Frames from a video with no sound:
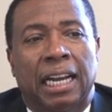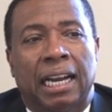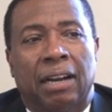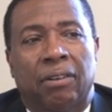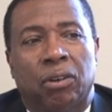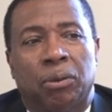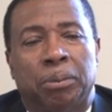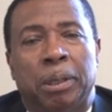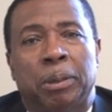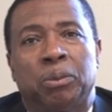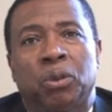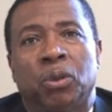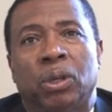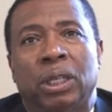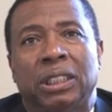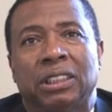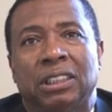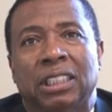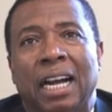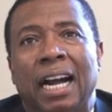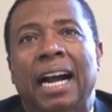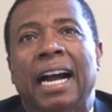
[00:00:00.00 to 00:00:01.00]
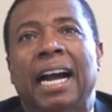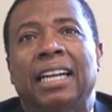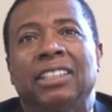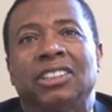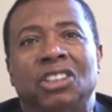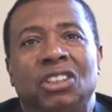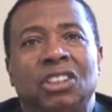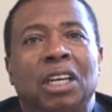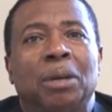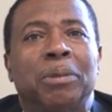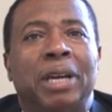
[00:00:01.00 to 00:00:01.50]
I remember one
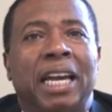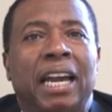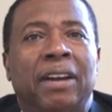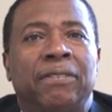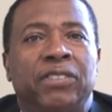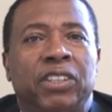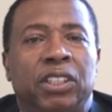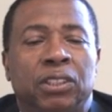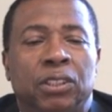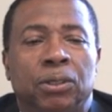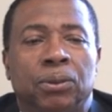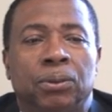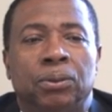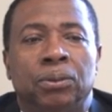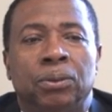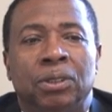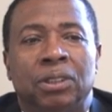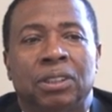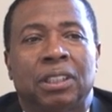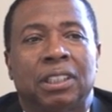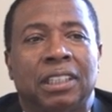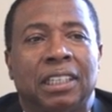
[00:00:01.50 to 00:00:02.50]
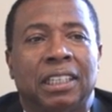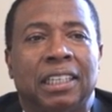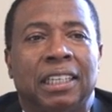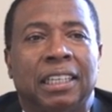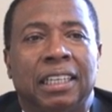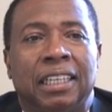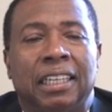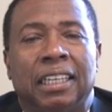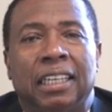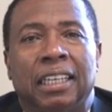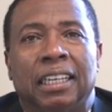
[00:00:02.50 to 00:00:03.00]
hot summer afternoon,
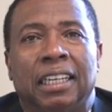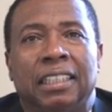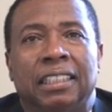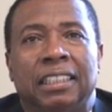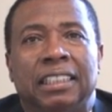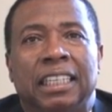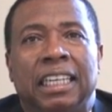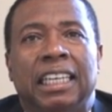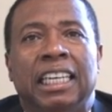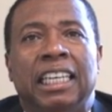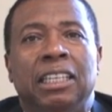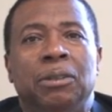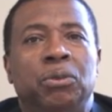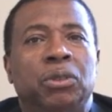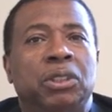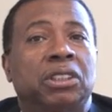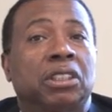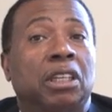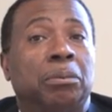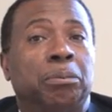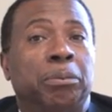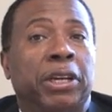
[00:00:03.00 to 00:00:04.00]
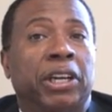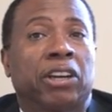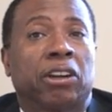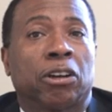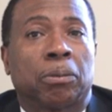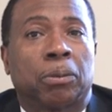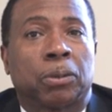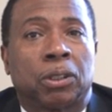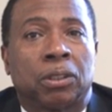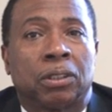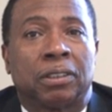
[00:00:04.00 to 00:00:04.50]
the heat was
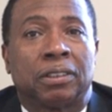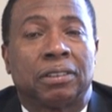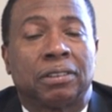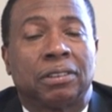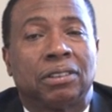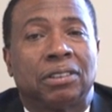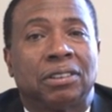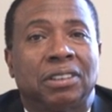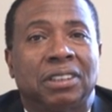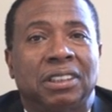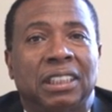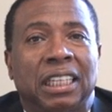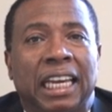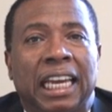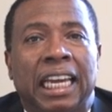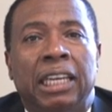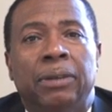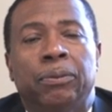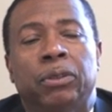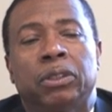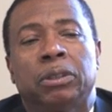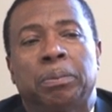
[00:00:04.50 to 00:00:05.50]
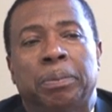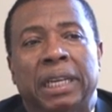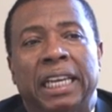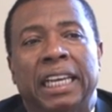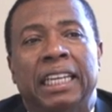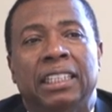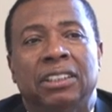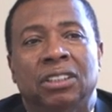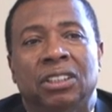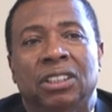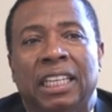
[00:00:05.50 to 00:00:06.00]
unbearable. Heat was
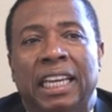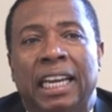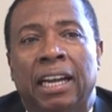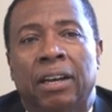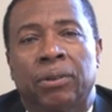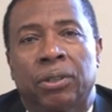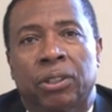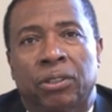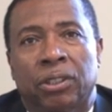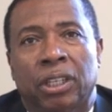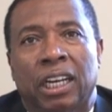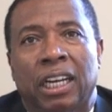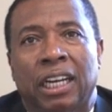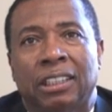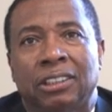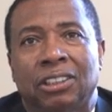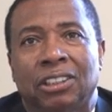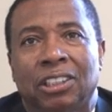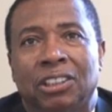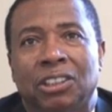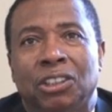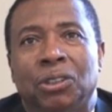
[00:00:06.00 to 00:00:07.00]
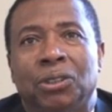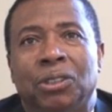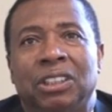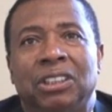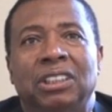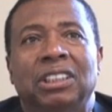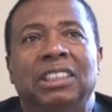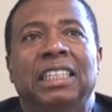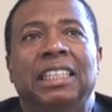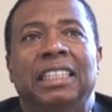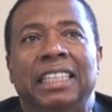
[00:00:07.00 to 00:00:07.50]
blazing down on us, and you
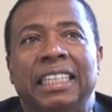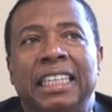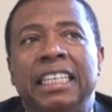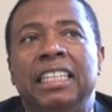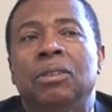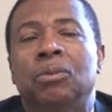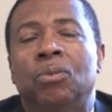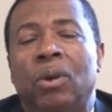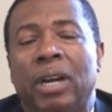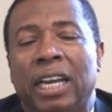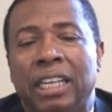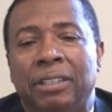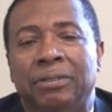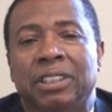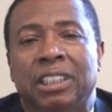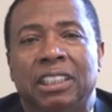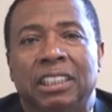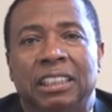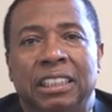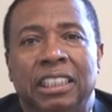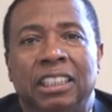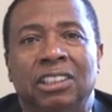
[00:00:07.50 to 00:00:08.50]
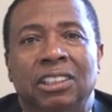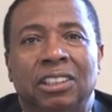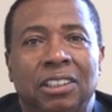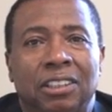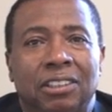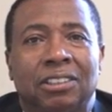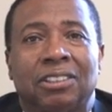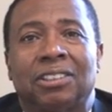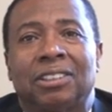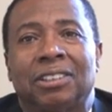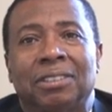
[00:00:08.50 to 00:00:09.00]
can see the heat waves in the
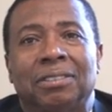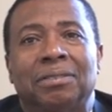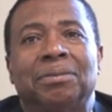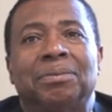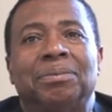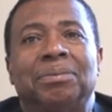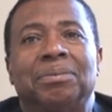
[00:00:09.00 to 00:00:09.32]
distance.